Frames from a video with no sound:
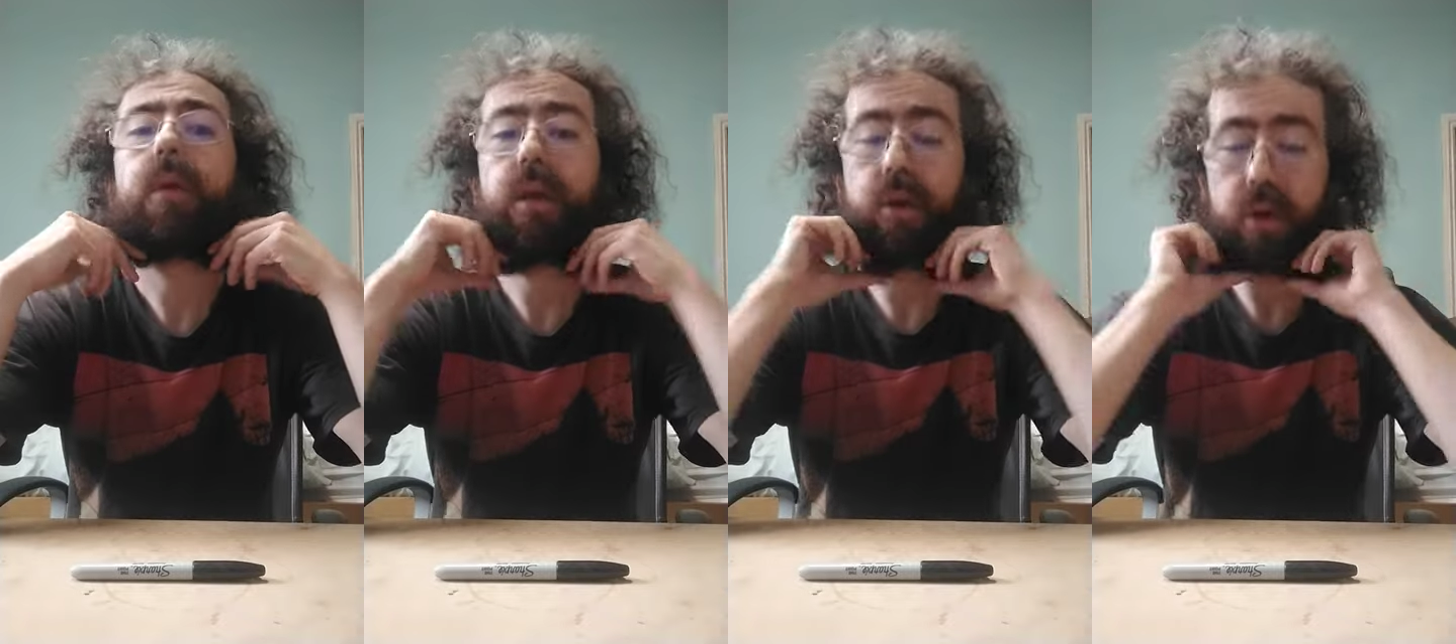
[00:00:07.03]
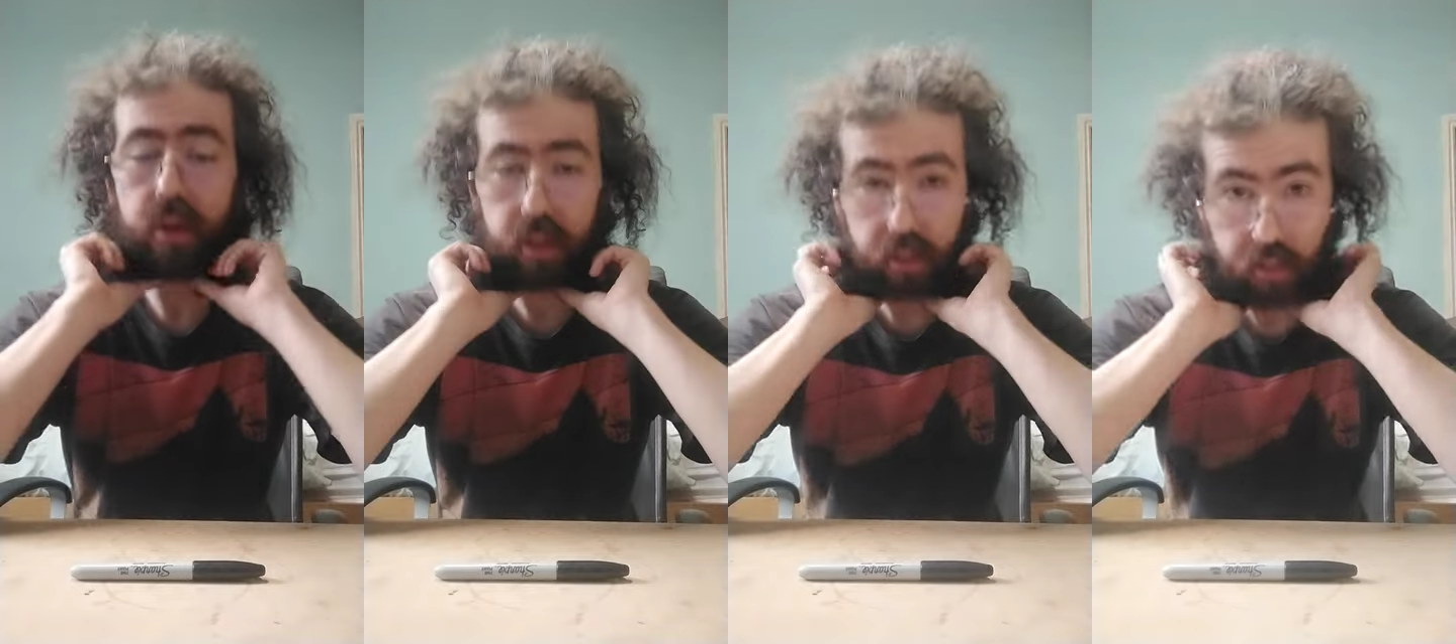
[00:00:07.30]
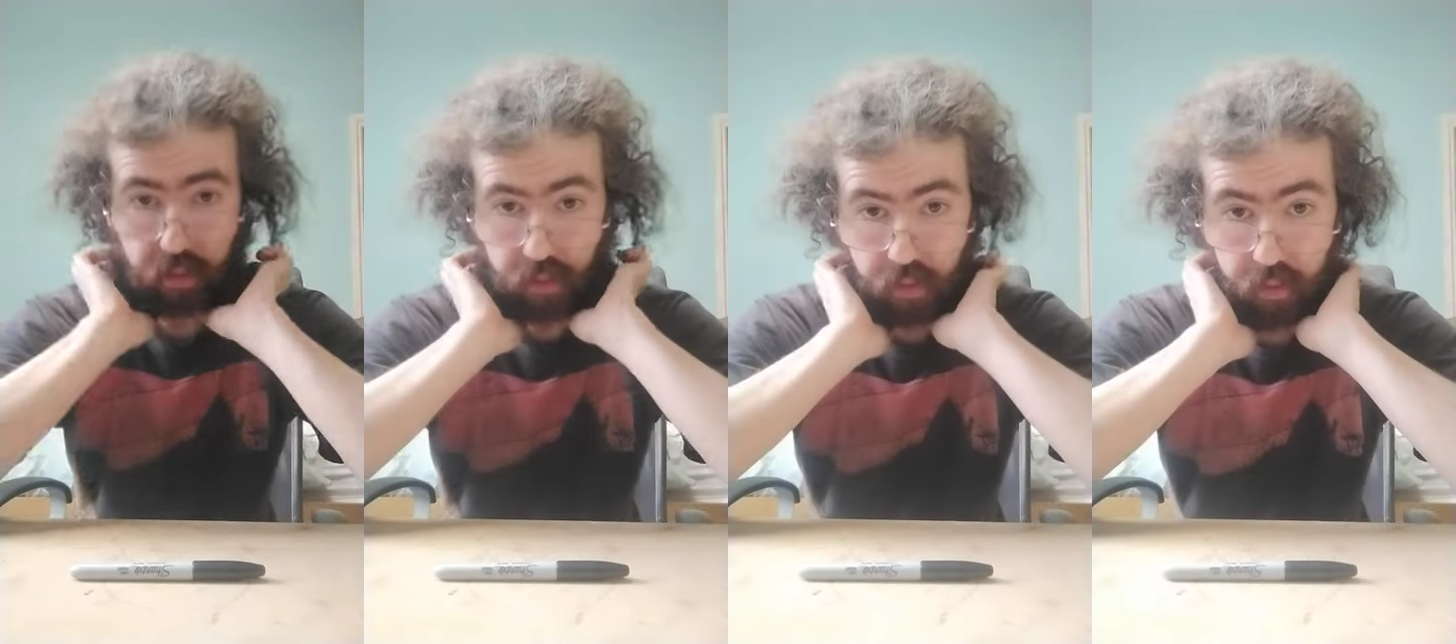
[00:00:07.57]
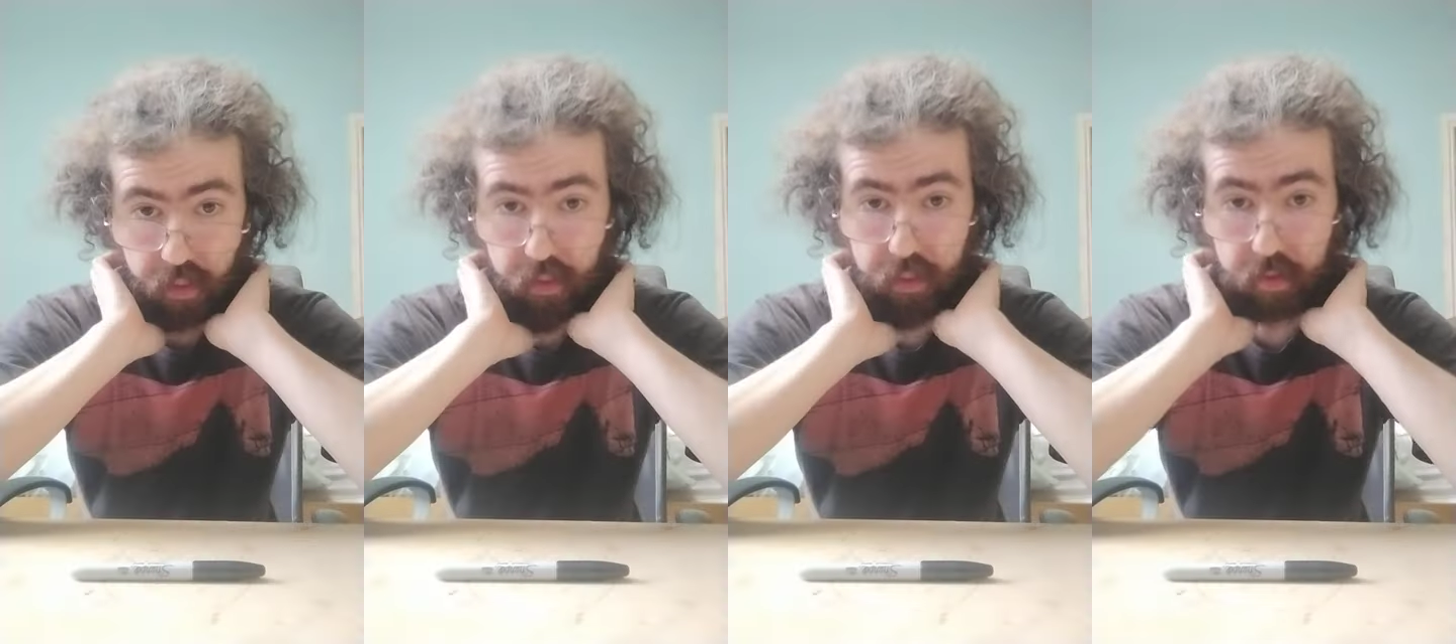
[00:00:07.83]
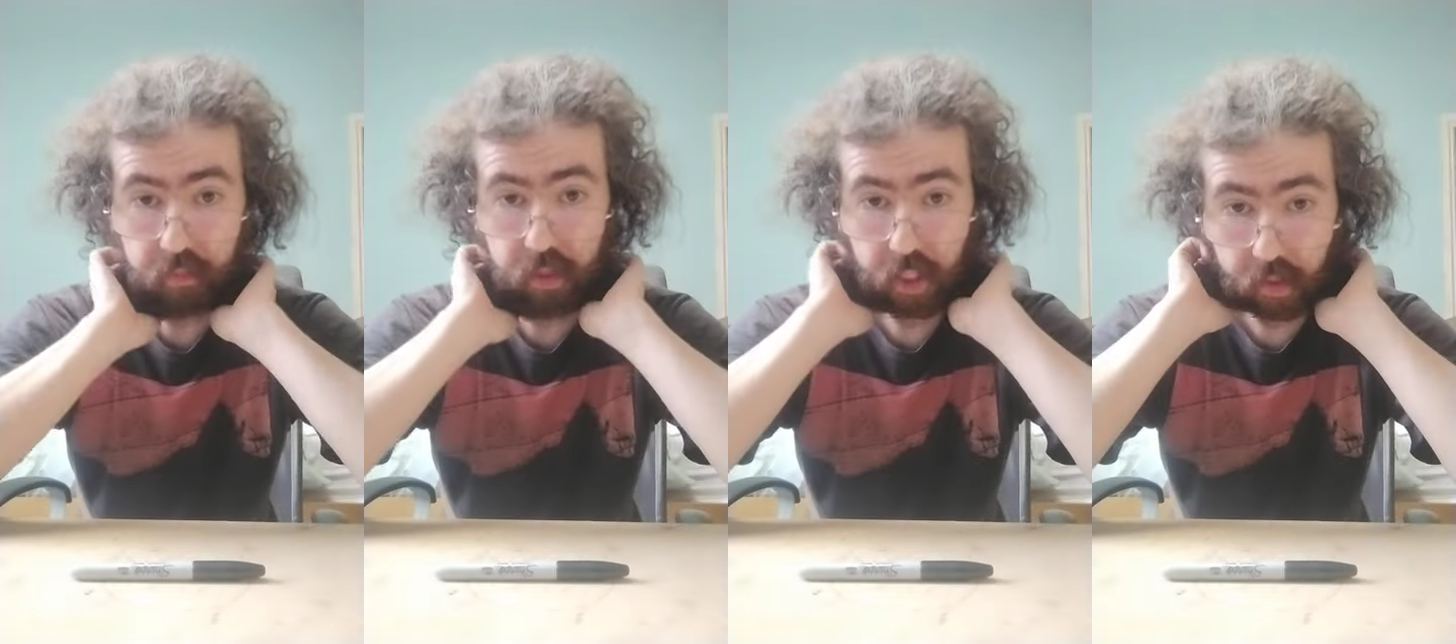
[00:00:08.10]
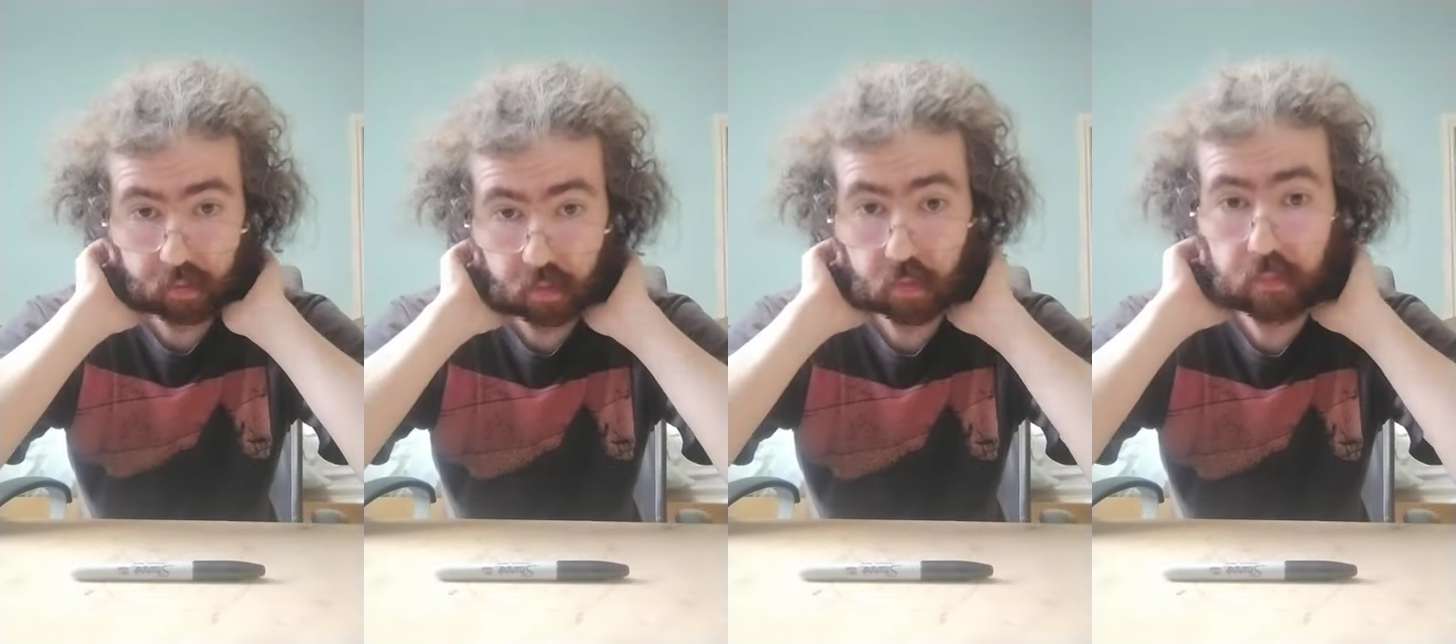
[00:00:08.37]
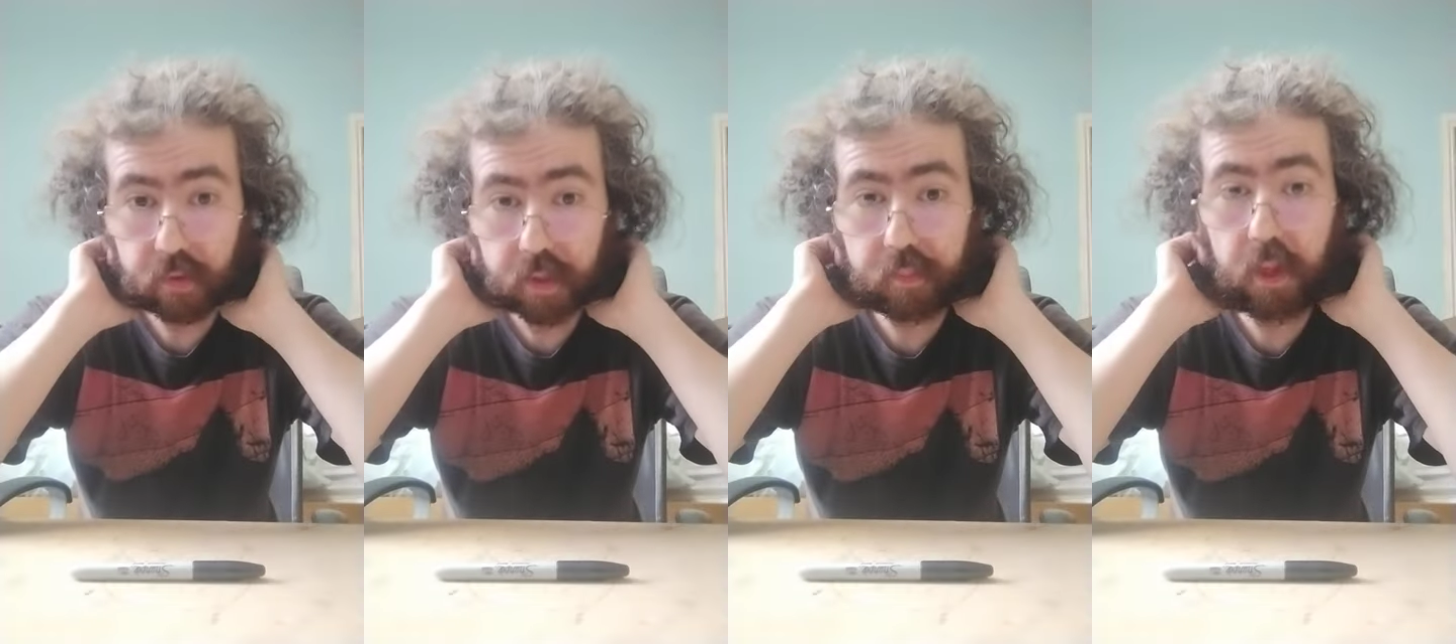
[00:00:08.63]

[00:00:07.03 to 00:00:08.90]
Because sometimes within